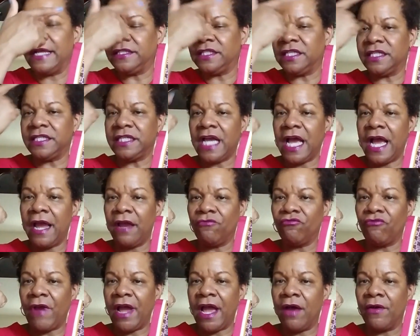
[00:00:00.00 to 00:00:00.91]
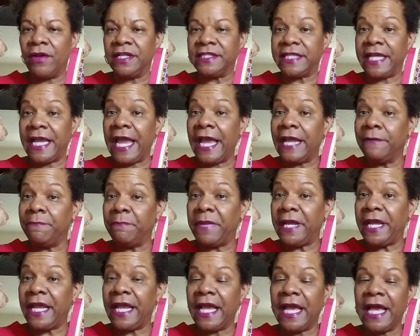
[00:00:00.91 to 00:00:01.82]
to tie around as a
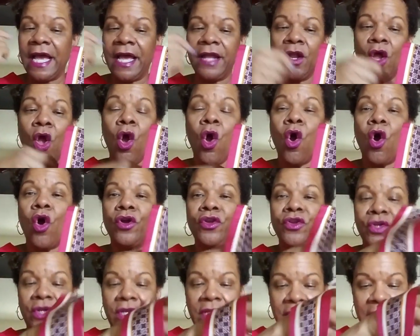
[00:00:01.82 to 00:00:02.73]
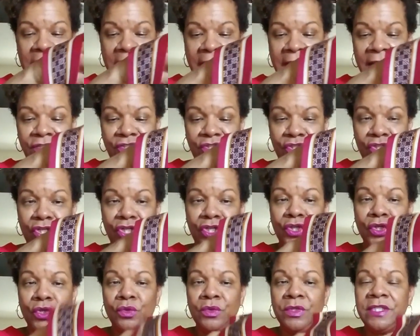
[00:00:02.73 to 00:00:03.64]
headband, or you can actually
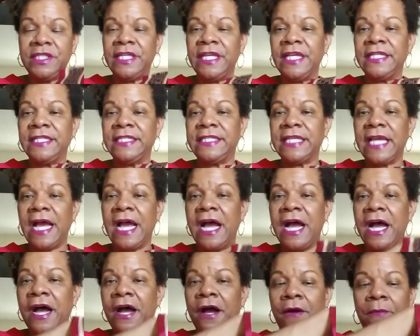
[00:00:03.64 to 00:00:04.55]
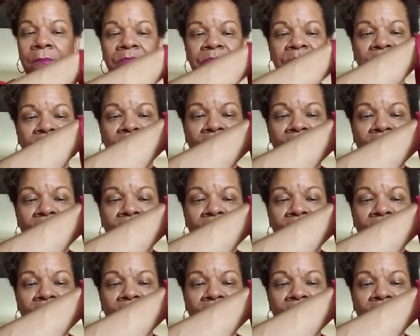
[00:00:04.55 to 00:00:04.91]
use it um,